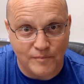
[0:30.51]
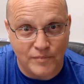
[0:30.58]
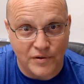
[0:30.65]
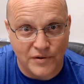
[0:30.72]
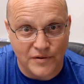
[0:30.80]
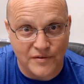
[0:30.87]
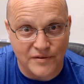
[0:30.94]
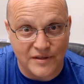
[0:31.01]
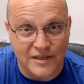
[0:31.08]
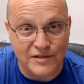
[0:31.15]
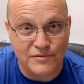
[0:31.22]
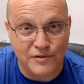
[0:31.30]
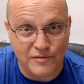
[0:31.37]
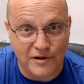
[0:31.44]
per
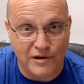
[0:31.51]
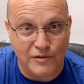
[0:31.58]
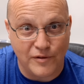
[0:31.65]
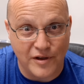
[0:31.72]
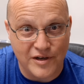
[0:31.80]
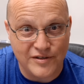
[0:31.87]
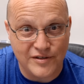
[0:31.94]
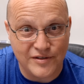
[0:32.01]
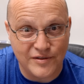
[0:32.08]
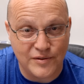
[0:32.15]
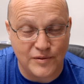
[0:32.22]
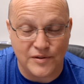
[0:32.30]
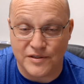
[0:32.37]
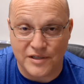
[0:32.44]
district regulations,
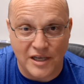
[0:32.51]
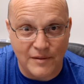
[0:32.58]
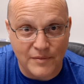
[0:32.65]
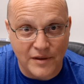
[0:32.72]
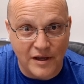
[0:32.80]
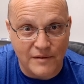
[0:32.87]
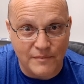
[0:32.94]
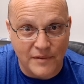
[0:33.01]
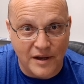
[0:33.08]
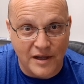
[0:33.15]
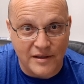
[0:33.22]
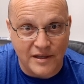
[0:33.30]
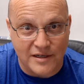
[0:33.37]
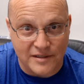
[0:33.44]
so just keep that in
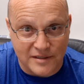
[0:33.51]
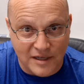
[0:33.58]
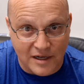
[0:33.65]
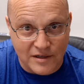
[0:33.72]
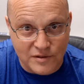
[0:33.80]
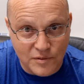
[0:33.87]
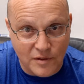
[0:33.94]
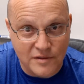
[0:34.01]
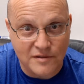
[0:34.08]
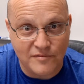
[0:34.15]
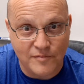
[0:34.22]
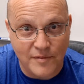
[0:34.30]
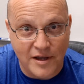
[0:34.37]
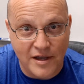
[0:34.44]
mind. That is not a choice of
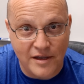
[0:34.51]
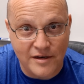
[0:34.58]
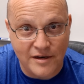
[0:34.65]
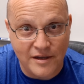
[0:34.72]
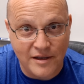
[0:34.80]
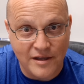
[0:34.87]
mine.